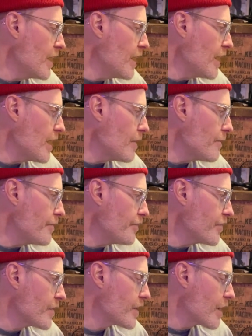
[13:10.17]

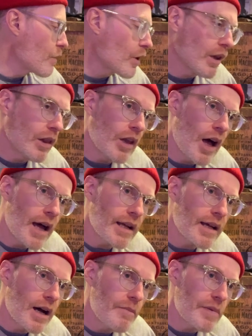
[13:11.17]
Um, there were a lot
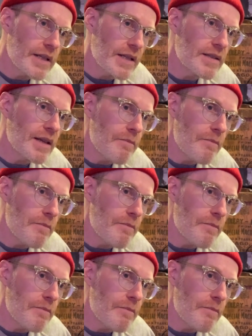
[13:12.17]
of companies